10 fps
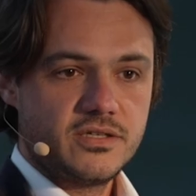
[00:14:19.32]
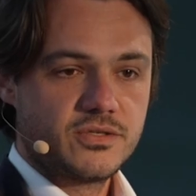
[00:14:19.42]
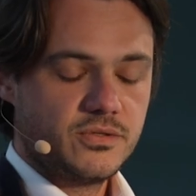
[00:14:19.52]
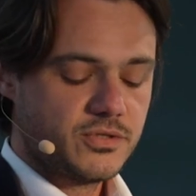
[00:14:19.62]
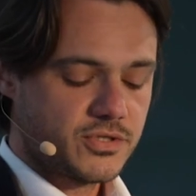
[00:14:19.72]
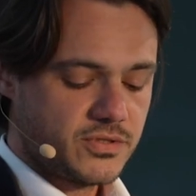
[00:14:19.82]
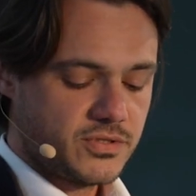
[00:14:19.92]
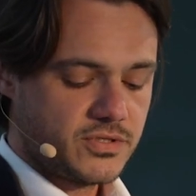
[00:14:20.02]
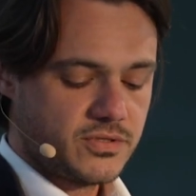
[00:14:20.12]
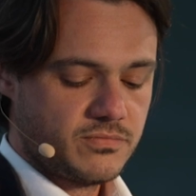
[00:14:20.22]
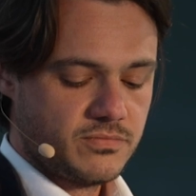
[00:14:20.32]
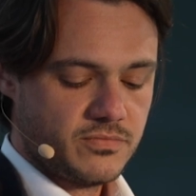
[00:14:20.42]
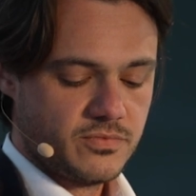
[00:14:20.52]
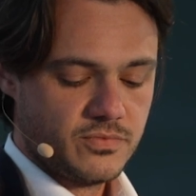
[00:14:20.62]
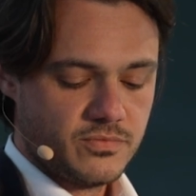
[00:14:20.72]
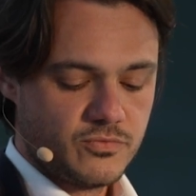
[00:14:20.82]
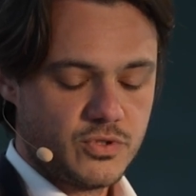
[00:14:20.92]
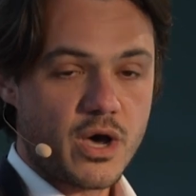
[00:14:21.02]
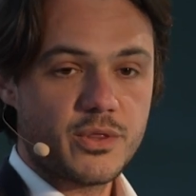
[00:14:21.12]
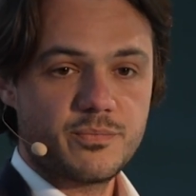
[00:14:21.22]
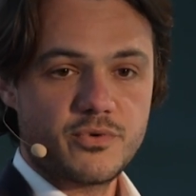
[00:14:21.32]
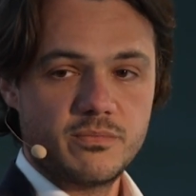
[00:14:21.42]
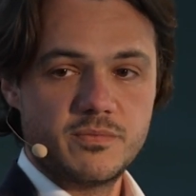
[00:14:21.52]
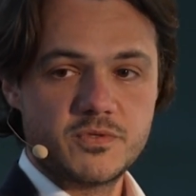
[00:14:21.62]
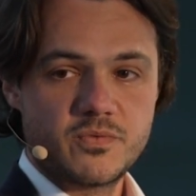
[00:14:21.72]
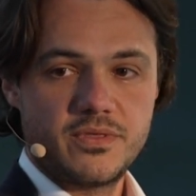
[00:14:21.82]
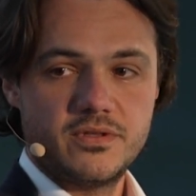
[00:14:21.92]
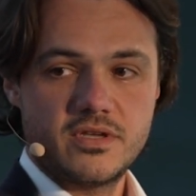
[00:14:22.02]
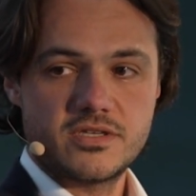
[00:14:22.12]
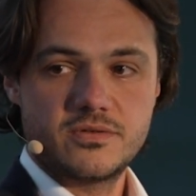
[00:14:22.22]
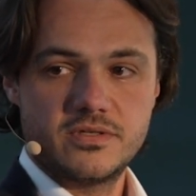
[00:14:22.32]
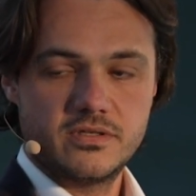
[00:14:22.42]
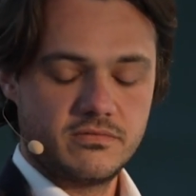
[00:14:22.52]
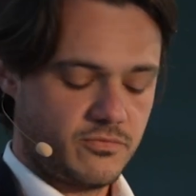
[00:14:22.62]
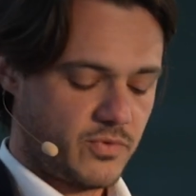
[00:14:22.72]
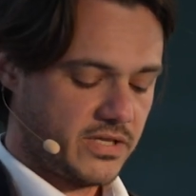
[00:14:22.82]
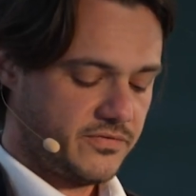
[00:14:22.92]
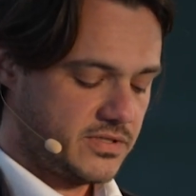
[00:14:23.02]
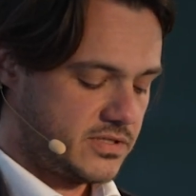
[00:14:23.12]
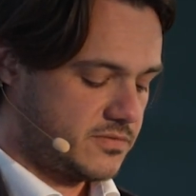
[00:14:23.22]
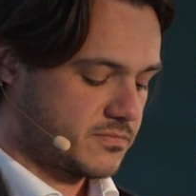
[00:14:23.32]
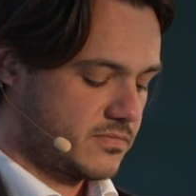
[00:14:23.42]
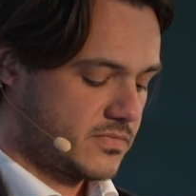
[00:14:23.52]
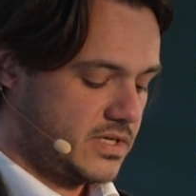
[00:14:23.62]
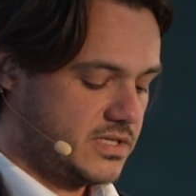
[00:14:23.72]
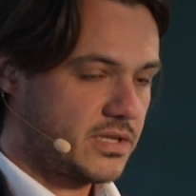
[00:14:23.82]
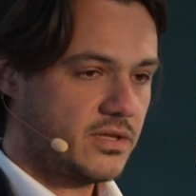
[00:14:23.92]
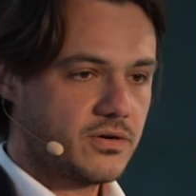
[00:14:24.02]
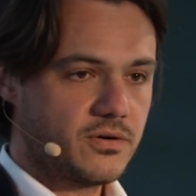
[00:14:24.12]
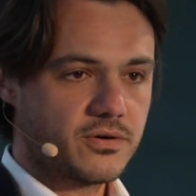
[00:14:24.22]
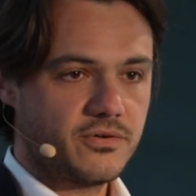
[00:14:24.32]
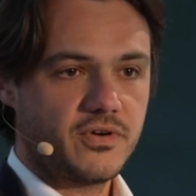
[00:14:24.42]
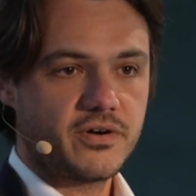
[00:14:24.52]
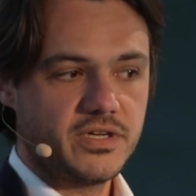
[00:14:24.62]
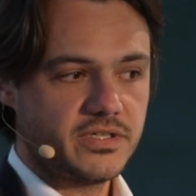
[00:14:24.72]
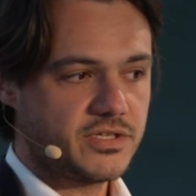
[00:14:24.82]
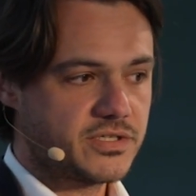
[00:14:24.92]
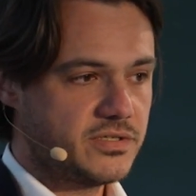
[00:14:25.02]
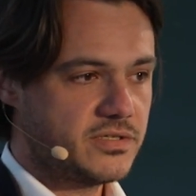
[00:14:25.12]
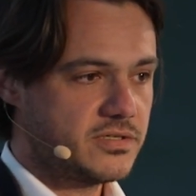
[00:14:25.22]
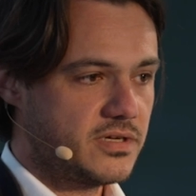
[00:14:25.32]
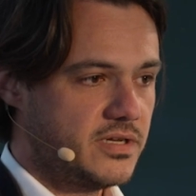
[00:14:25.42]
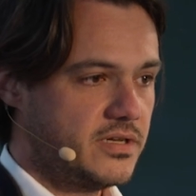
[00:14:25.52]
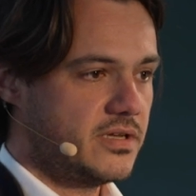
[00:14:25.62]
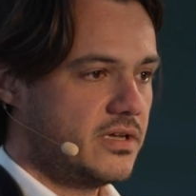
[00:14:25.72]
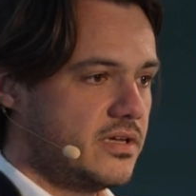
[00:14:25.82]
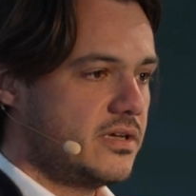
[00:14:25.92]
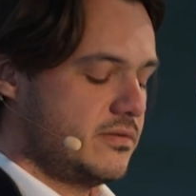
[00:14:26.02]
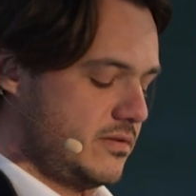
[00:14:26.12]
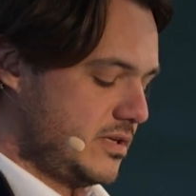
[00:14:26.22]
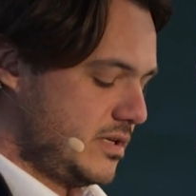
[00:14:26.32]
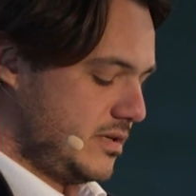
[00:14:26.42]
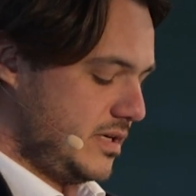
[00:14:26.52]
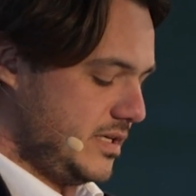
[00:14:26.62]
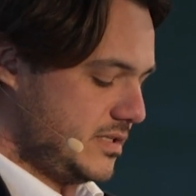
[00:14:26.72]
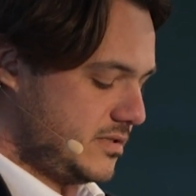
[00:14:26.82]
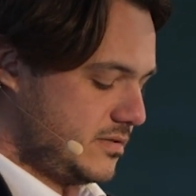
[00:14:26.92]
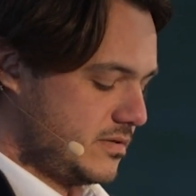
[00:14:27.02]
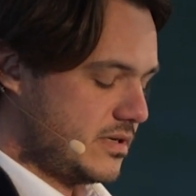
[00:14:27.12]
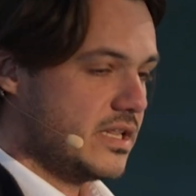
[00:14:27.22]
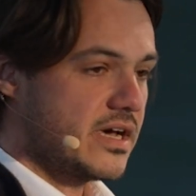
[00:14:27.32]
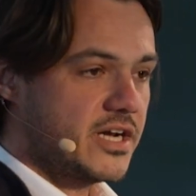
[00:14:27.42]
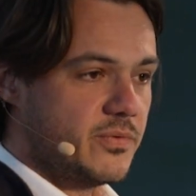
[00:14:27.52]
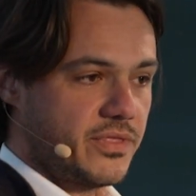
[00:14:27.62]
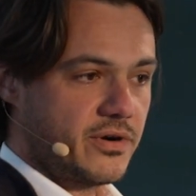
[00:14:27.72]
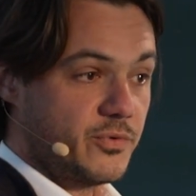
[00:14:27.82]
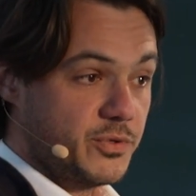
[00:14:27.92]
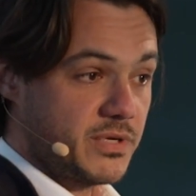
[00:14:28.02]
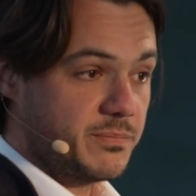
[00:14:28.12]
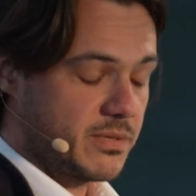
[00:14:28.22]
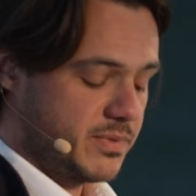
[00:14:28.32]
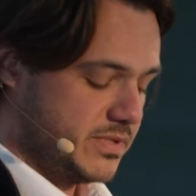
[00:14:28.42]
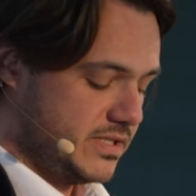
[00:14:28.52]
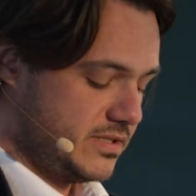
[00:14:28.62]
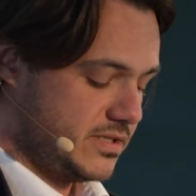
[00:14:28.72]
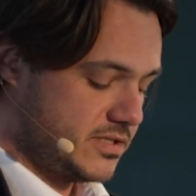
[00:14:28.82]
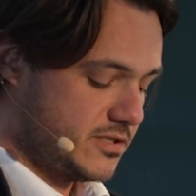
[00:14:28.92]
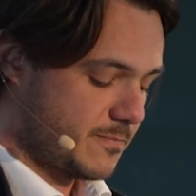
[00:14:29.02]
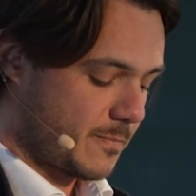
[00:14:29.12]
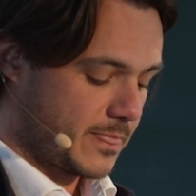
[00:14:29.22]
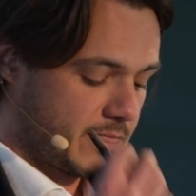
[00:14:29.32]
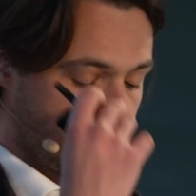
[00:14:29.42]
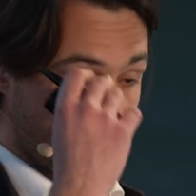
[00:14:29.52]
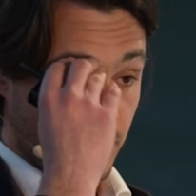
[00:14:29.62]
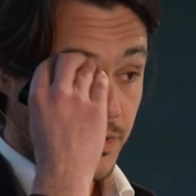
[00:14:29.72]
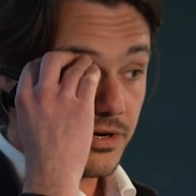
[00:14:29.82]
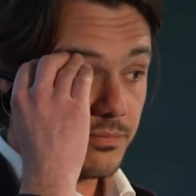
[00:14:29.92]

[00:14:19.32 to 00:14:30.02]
solutions to other problems with industrial relevance is at the core of our intentions and uh, is aligned with our roadmap capabilities. With our